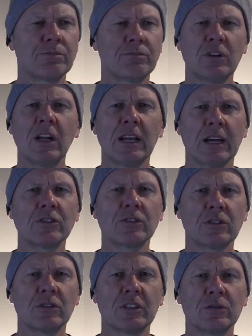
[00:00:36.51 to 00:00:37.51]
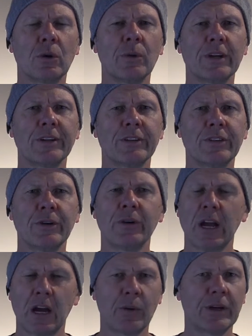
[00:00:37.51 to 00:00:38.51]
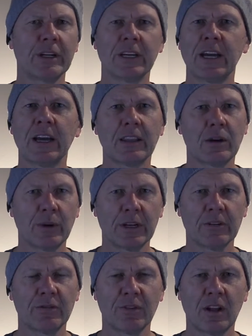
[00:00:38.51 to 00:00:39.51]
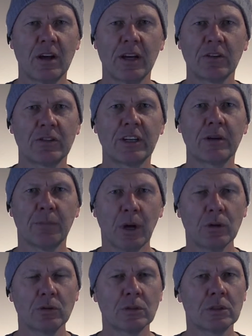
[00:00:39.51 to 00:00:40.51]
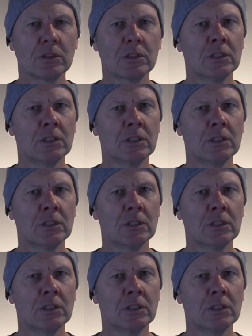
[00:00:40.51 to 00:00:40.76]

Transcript: Really, our story is what we're going to do. How are we going to get there? Are we going to fly or take a boat?